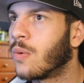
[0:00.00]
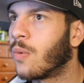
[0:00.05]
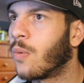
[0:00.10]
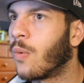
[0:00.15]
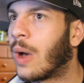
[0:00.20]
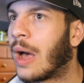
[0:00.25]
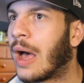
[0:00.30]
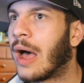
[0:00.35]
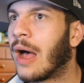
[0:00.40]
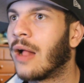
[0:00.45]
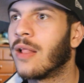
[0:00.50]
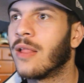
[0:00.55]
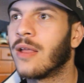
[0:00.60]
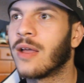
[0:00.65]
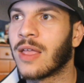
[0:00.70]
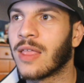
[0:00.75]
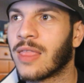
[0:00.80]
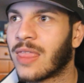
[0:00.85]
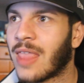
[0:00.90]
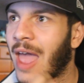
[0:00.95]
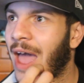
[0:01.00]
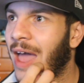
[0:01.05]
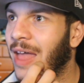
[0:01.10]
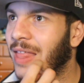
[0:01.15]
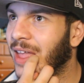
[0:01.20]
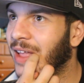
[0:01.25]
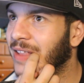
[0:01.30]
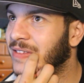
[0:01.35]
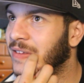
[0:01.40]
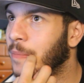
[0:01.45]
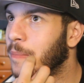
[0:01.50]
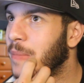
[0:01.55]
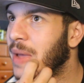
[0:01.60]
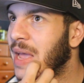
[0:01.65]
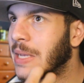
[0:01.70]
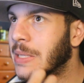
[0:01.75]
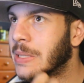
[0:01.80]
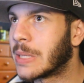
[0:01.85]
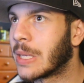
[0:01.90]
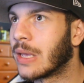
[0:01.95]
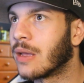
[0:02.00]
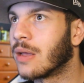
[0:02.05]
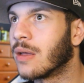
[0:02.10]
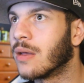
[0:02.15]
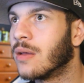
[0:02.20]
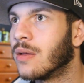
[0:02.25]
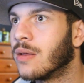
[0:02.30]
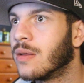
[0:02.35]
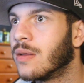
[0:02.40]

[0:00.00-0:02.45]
Wow, look at that. That's amazing.